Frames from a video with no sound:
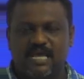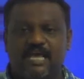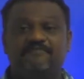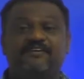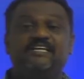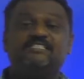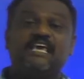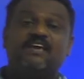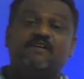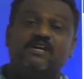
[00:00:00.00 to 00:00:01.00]
If it is
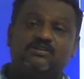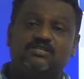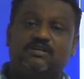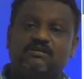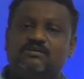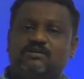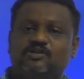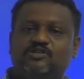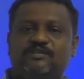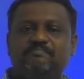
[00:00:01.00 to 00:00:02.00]
equal to 0,
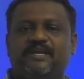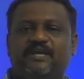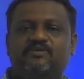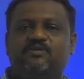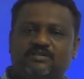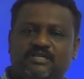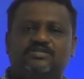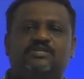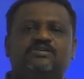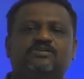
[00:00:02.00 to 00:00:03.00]
you simply ignore
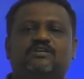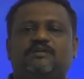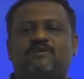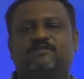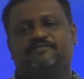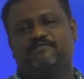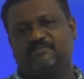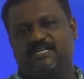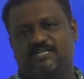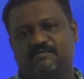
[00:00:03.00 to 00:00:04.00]
this, you come out of
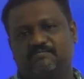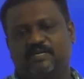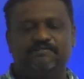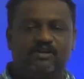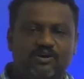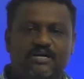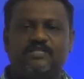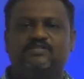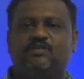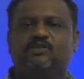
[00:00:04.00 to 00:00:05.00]
it. It will go and
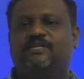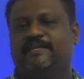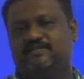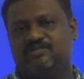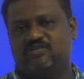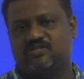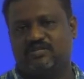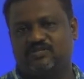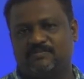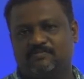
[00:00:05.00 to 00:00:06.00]
execute the next
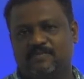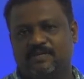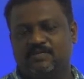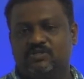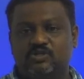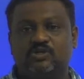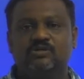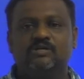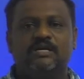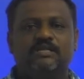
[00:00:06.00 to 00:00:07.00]
instruction.
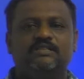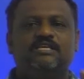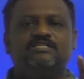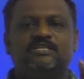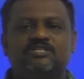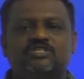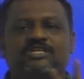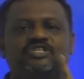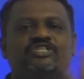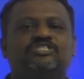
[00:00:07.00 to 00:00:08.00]
So this
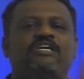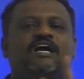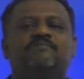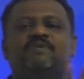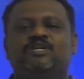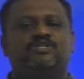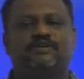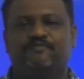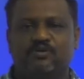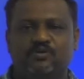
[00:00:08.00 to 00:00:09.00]
instruction is a combination
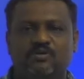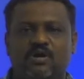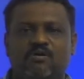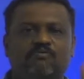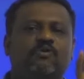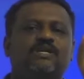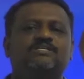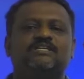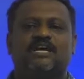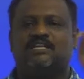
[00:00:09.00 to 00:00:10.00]
of two. One
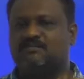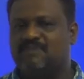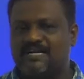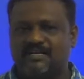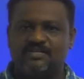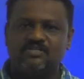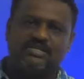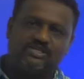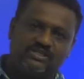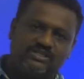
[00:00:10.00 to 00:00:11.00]
is an arithmetic
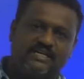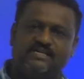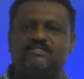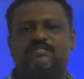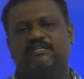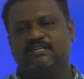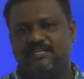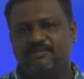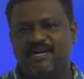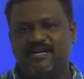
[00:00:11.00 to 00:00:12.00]
instruction, that is
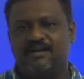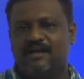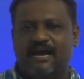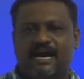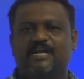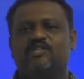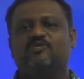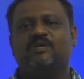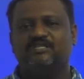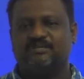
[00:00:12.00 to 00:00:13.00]
decrement, and the
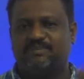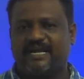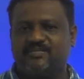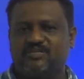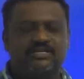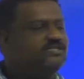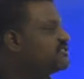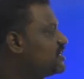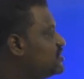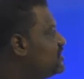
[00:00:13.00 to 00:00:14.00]
one is a branching
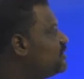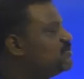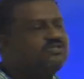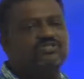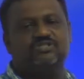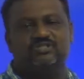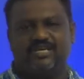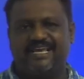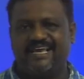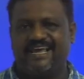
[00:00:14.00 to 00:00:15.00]
instruction, that was
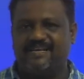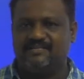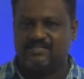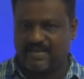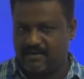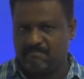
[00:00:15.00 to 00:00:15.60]
J and Z.